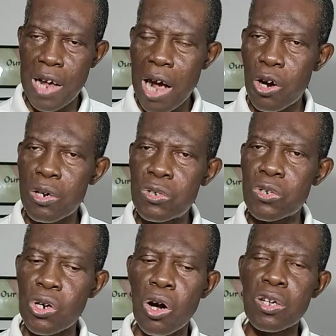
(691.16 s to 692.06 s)
according
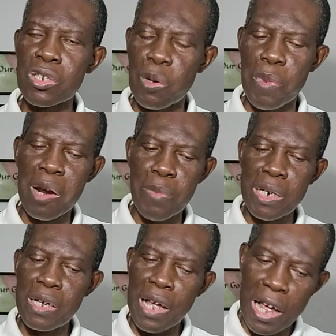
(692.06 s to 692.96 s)
to God's
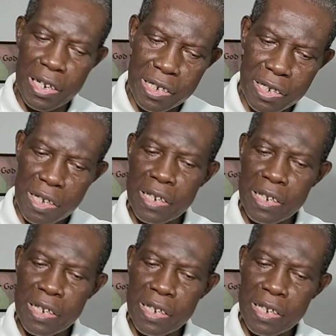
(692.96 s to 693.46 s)
commandment. And